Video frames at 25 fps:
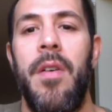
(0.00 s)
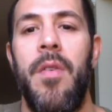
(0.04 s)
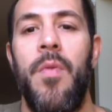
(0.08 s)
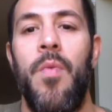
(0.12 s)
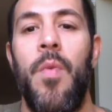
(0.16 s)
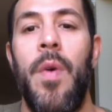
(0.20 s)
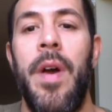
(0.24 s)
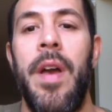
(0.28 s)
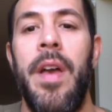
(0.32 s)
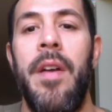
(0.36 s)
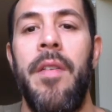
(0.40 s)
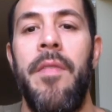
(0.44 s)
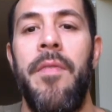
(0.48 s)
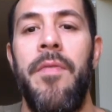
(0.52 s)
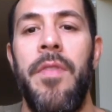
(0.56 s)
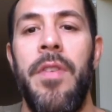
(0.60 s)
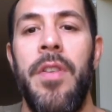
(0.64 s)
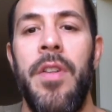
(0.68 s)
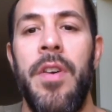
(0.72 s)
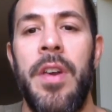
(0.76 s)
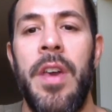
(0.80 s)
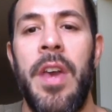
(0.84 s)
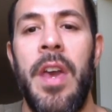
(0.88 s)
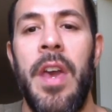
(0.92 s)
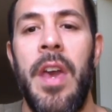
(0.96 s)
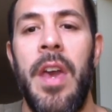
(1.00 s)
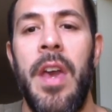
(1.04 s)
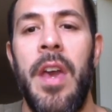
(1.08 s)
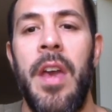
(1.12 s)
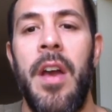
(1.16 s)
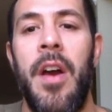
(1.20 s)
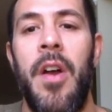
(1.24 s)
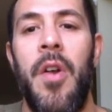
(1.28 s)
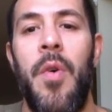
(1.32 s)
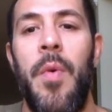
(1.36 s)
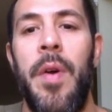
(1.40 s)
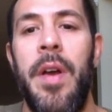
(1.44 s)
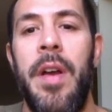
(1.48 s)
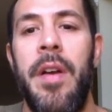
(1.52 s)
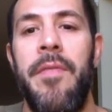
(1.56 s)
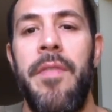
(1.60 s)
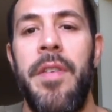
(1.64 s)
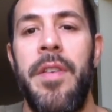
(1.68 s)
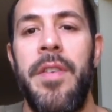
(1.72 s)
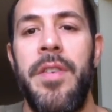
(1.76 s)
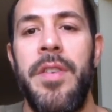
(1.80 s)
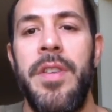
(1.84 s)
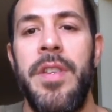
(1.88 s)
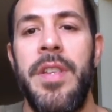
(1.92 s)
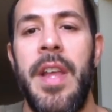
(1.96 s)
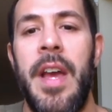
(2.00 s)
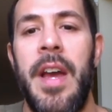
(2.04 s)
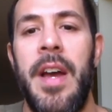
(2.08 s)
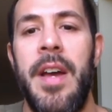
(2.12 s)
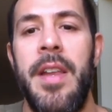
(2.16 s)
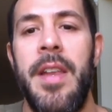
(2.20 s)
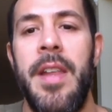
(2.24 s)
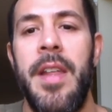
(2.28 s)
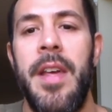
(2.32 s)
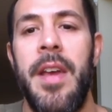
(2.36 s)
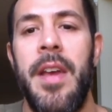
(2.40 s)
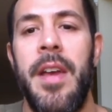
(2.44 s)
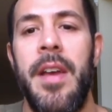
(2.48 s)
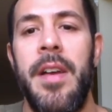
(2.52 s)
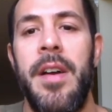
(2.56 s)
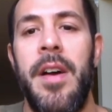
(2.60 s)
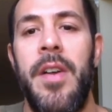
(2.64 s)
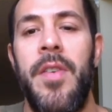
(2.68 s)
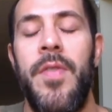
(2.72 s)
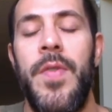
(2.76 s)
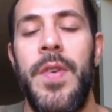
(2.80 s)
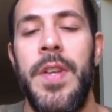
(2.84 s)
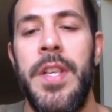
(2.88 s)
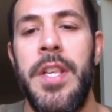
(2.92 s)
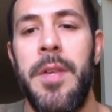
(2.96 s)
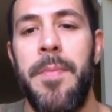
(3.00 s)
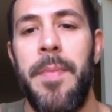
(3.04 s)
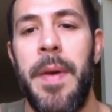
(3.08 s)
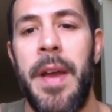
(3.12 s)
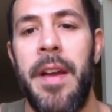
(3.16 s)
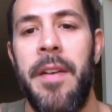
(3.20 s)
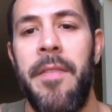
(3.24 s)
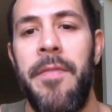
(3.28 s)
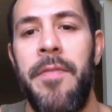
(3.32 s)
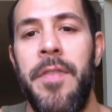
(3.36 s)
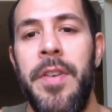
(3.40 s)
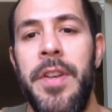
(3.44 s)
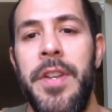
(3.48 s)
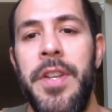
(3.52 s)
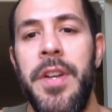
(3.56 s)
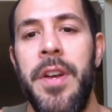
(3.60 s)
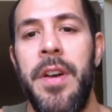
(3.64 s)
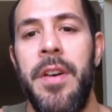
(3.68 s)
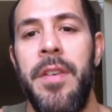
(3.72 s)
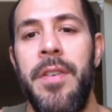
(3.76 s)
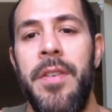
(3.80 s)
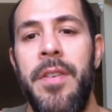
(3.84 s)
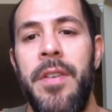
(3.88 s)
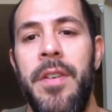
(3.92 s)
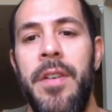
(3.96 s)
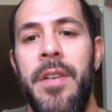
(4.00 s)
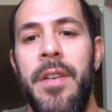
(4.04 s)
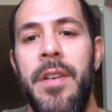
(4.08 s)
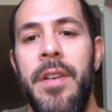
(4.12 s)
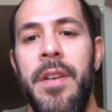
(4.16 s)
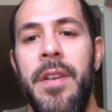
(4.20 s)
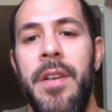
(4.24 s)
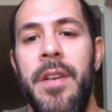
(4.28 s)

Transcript: way of looking, our way of understanding, our respect for each other,